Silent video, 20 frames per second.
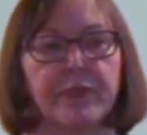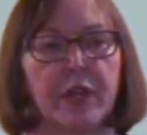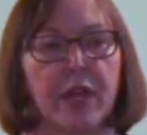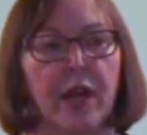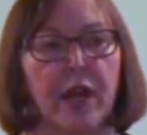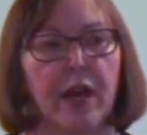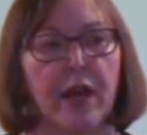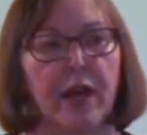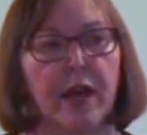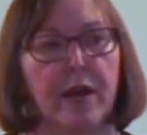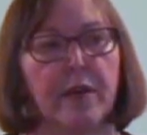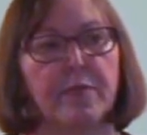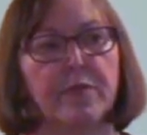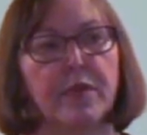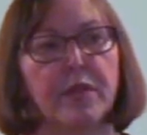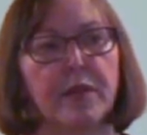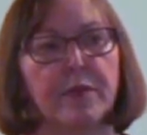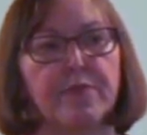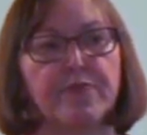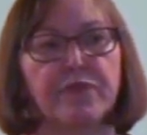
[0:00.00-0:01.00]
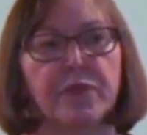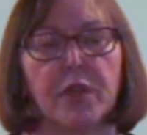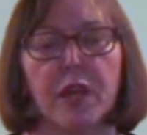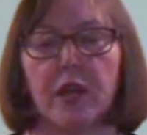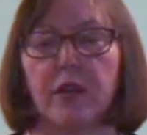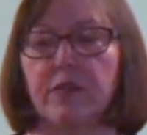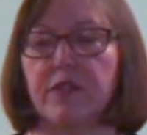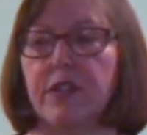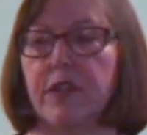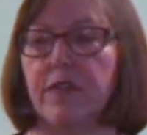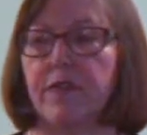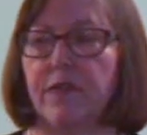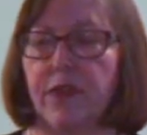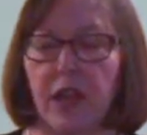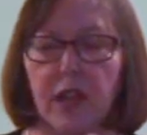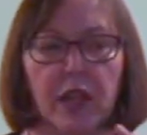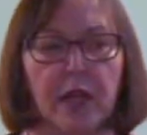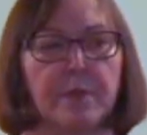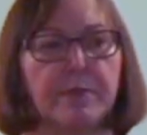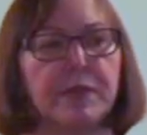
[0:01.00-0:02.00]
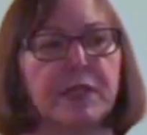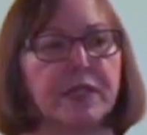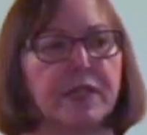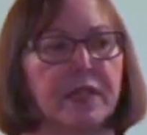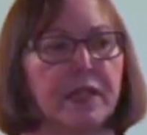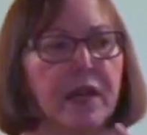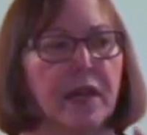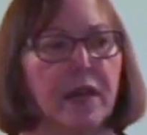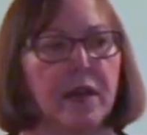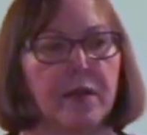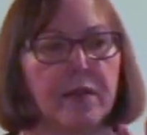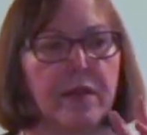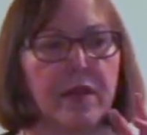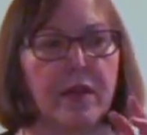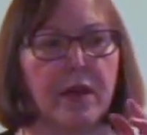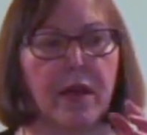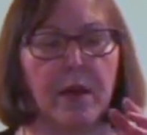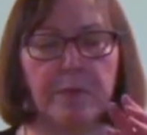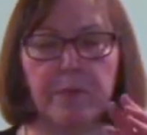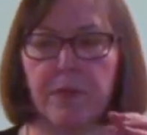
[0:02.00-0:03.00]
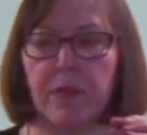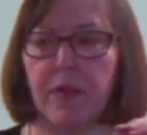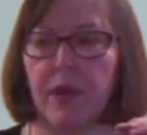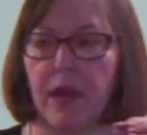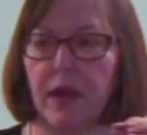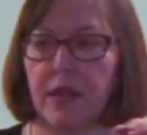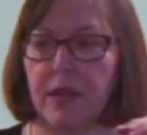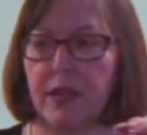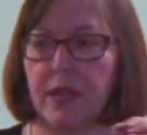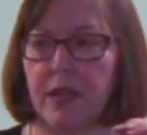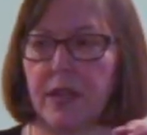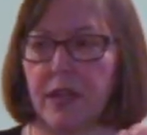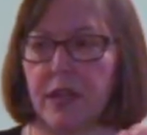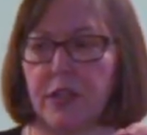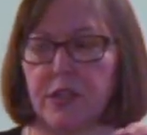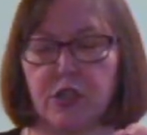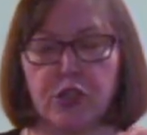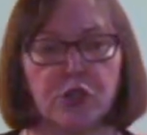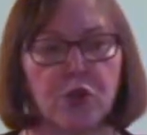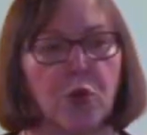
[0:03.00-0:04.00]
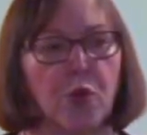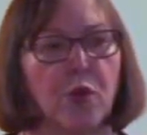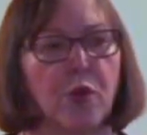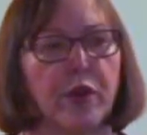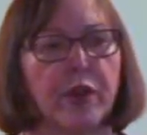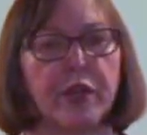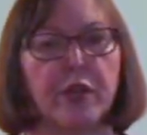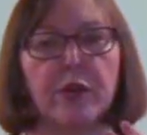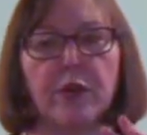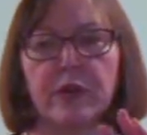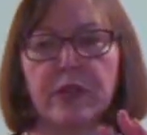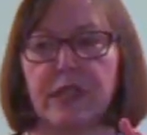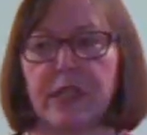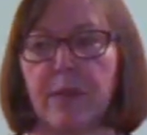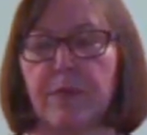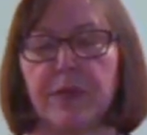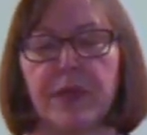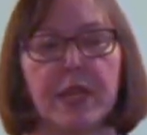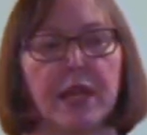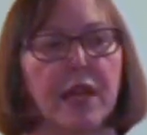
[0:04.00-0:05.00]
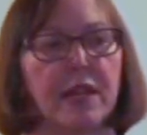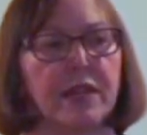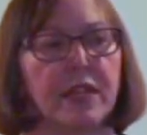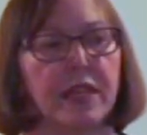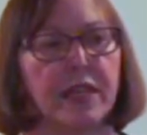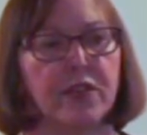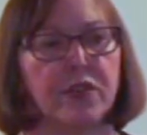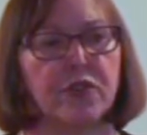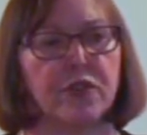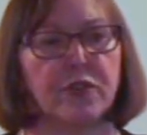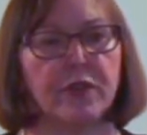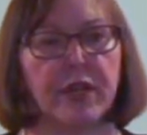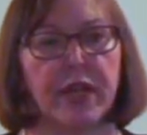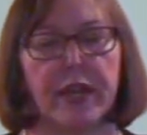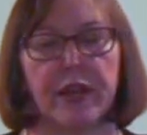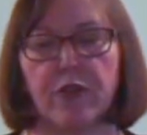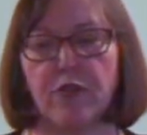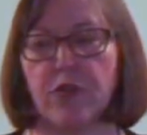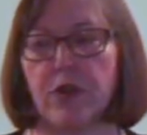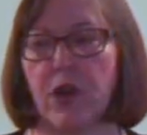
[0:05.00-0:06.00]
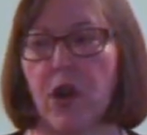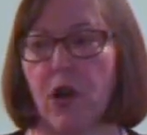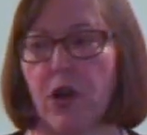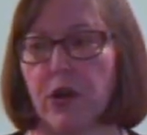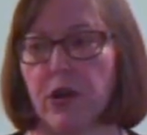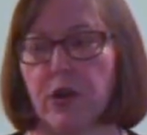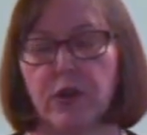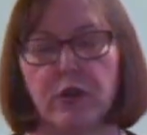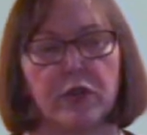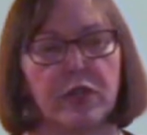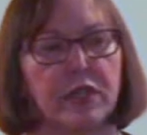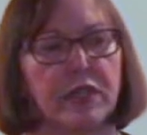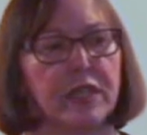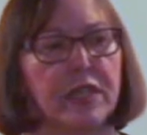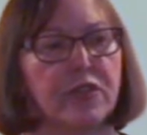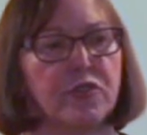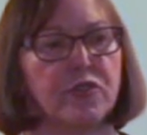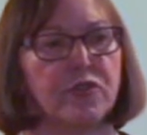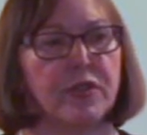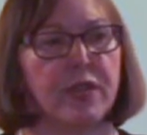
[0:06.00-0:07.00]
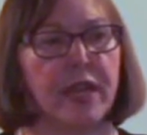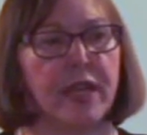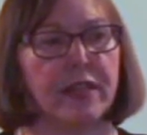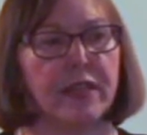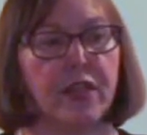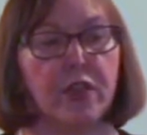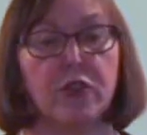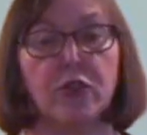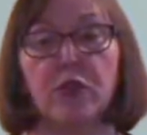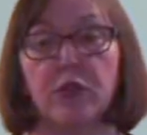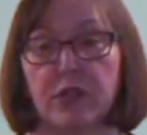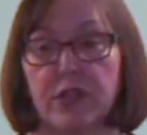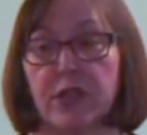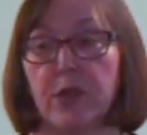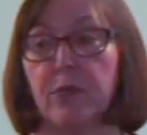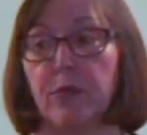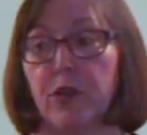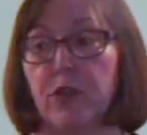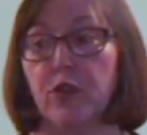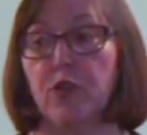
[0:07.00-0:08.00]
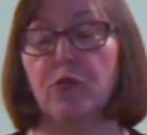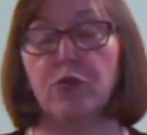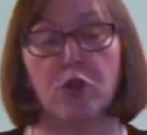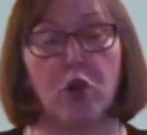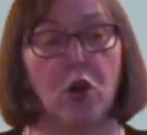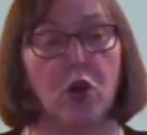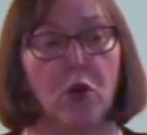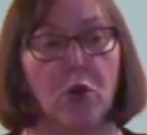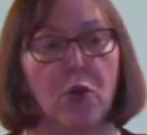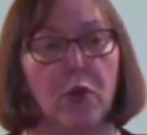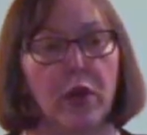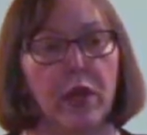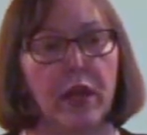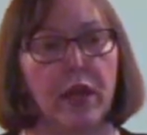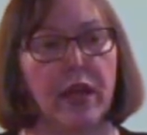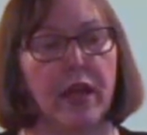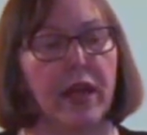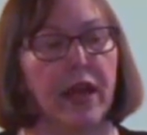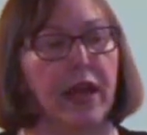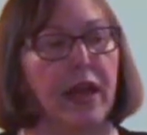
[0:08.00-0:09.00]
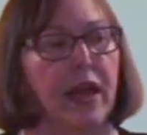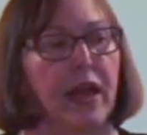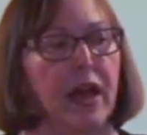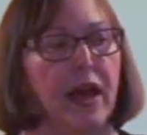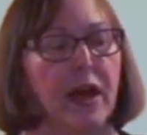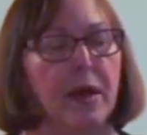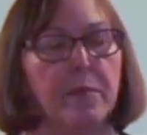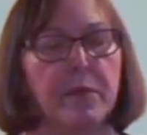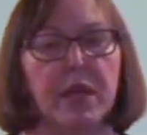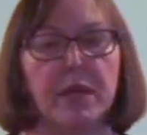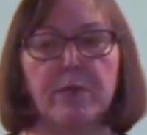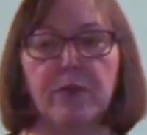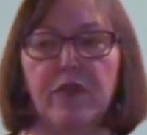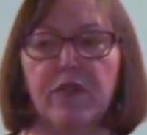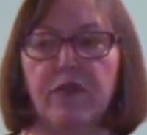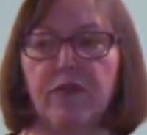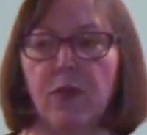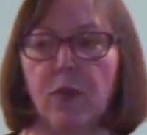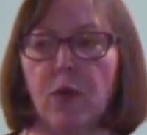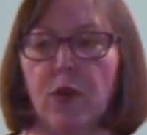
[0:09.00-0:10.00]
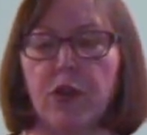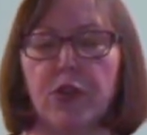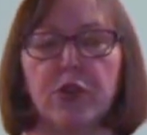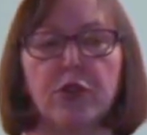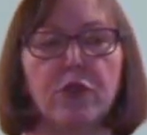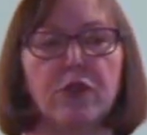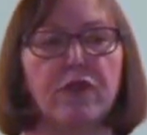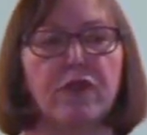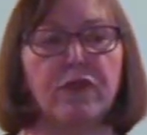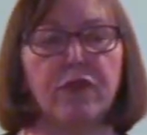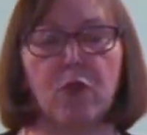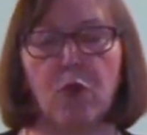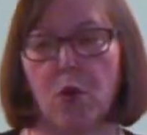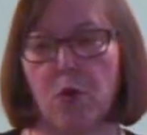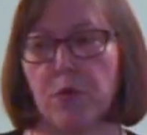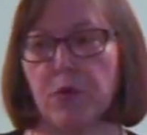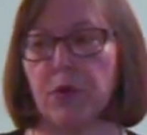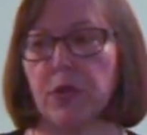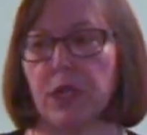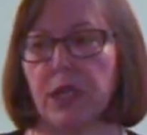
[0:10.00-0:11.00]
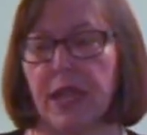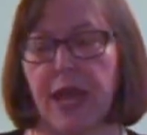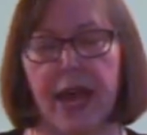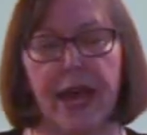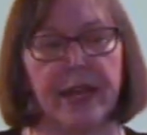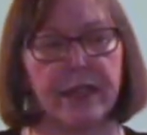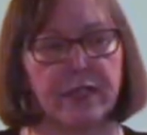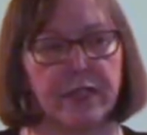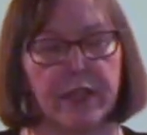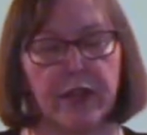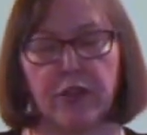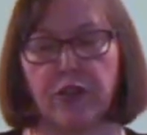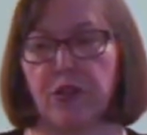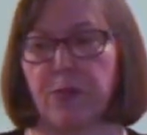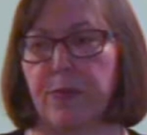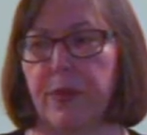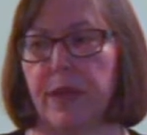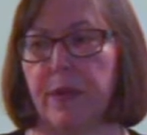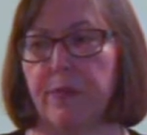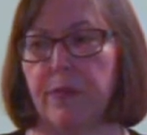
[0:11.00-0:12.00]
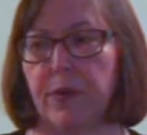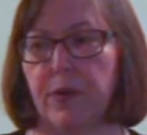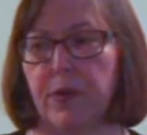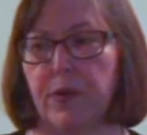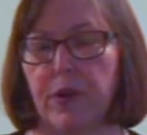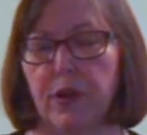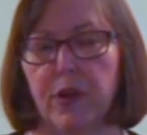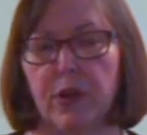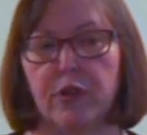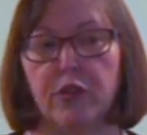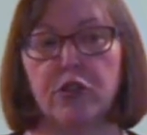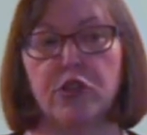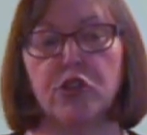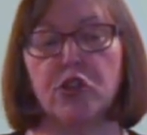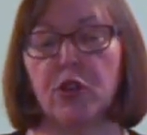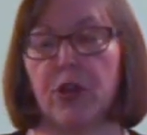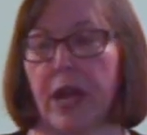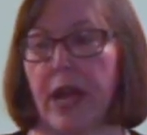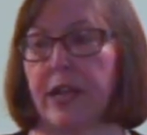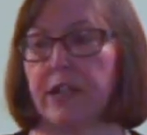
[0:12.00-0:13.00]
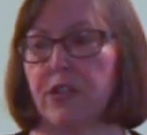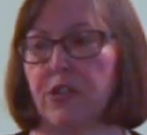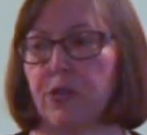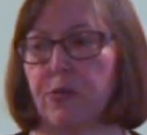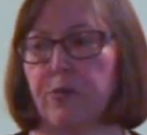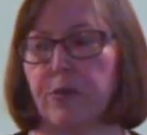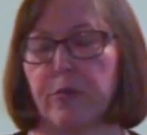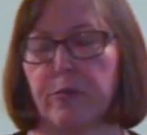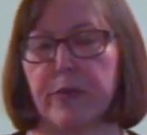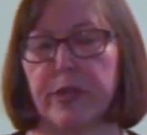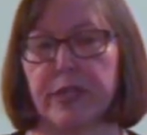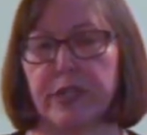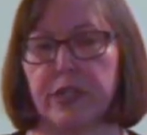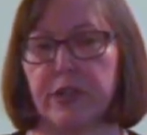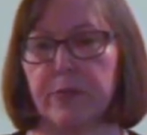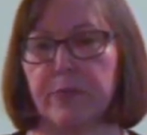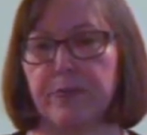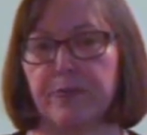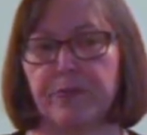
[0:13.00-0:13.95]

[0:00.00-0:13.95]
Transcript: uh, develops a, a, story or something on the internet or an article on the internet that you, someone you know um, and before you forward that to other people, you should ask their permission.